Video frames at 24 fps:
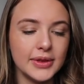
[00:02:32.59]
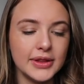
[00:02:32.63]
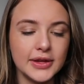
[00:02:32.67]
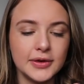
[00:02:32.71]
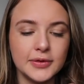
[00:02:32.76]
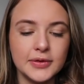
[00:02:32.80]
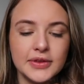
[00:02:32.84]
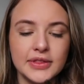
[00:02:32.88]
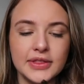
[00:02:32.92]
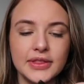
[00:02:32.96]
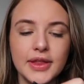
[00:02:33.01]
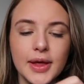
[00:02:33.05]

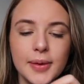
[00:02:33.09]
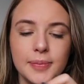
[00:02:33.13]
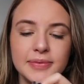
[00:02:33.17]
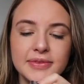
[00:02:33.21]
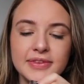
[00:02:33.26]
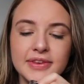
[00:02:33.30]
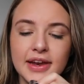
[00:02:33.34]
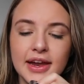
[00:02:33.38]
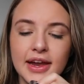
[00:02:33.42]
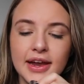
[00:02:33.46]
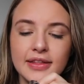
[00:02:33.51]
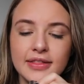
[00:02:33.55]
Liquid
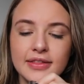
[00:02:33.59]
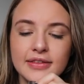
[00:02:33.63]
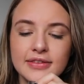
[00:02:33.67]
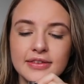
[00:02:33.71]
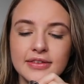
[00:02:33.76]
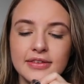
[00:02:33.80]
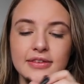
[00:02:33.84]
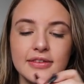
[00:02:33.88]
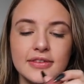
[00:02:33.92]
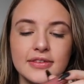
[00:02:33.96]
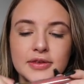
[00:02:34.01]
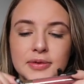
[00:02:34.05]
Lipstick. This
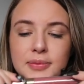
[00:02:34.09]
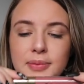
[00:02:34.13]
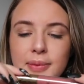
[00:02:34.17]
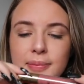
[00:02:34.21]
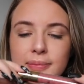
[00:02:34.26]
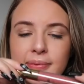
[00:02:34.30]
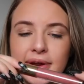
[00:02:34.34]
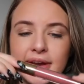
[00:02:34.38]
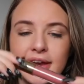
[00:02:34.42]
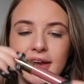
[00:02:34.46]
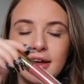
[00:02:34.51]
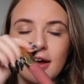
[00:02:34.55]
is a super
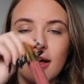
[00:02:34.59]
pretty